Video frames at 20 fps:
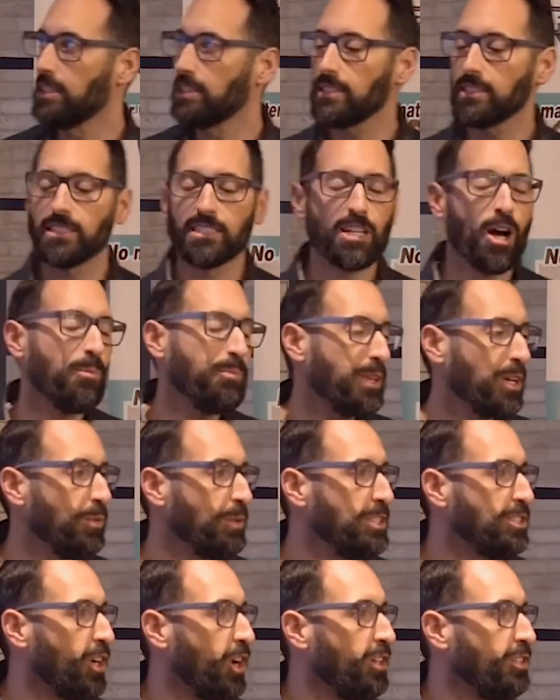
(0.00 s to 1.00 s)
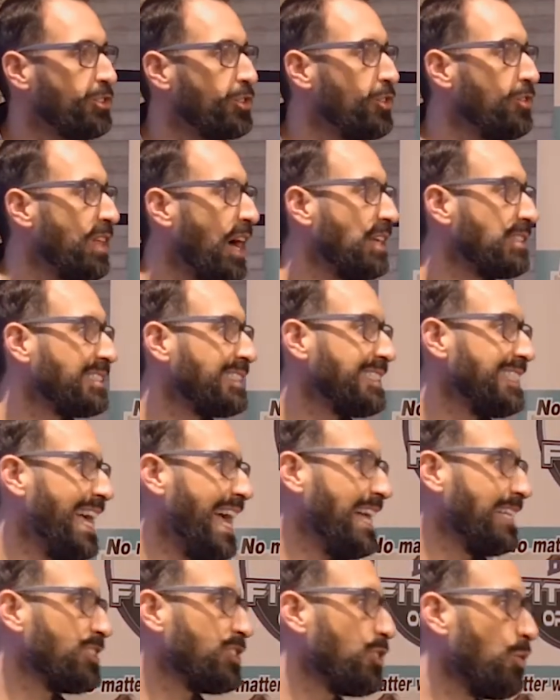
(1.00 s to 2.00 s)
This is something we started in
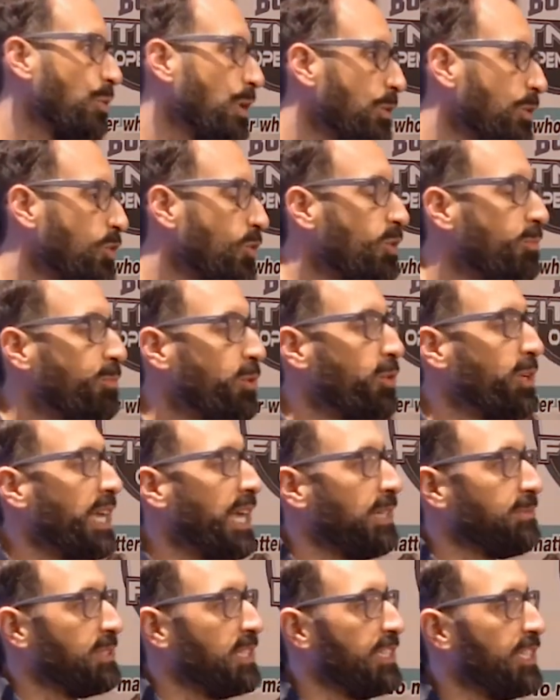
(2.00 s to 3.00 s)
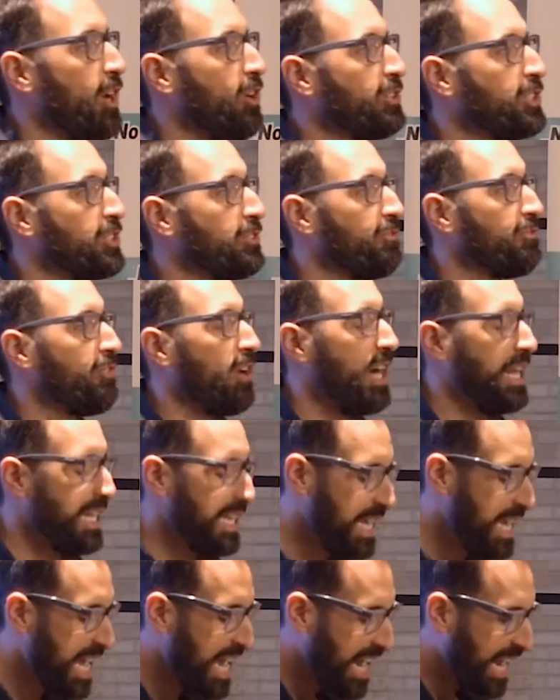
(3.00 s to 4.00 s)
2010. So we were doing boot camps at the oceanfront,
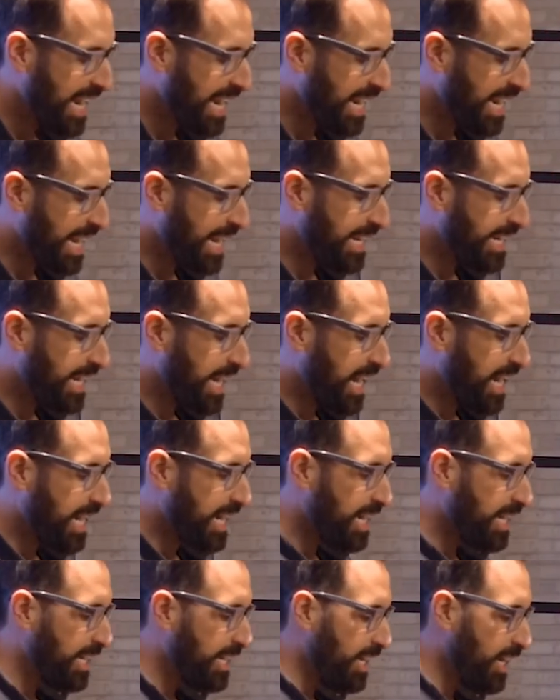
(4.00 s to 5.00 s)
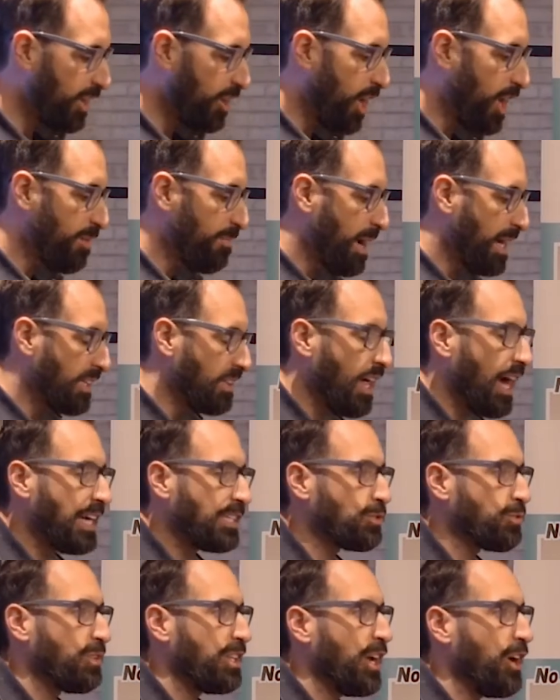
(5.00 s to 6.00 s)
and a lot of my
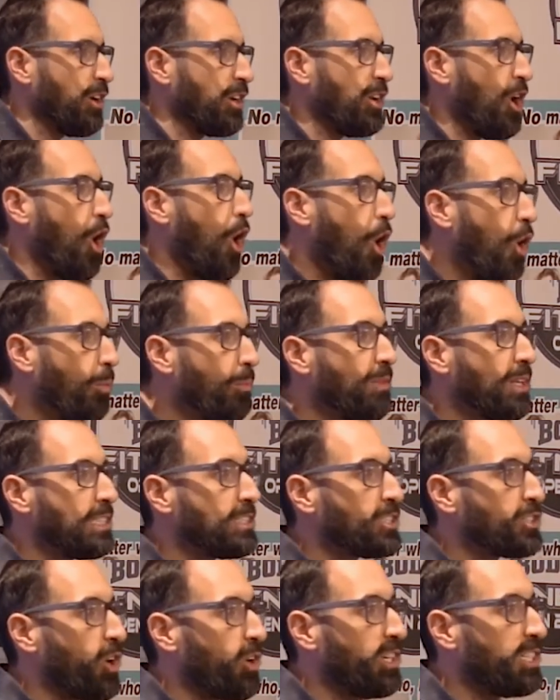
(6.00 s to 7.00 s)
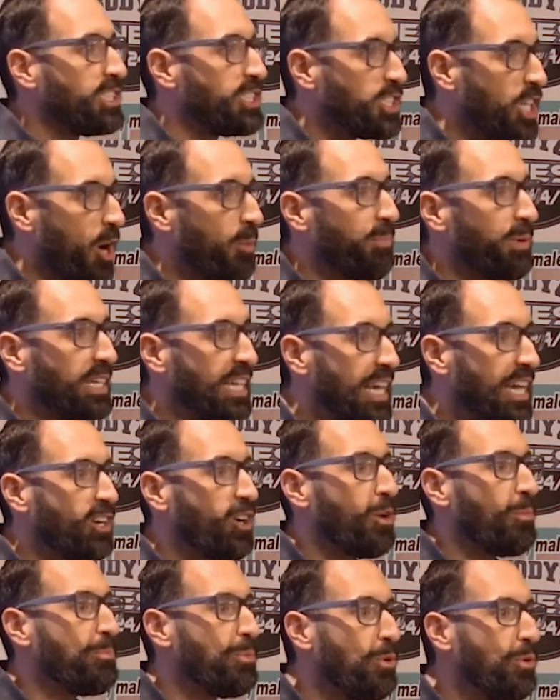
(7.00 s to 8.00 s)
clients were there, and homeless started jumping in
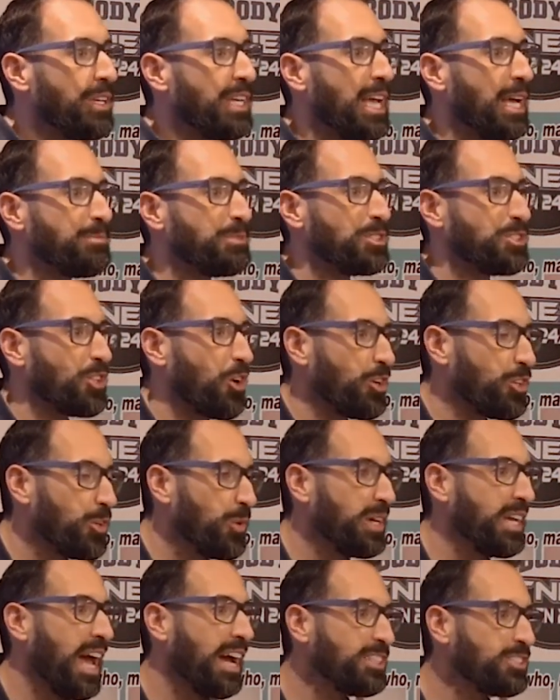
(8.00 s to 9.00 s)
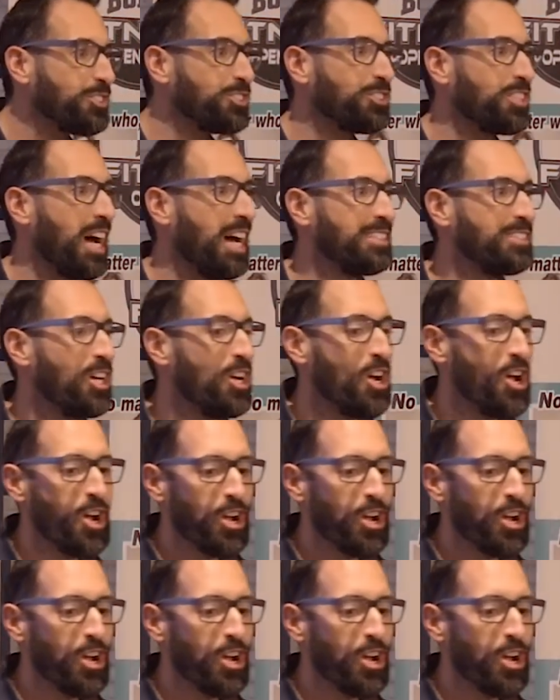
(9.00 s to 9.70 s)
our boot camps and started doing exercise.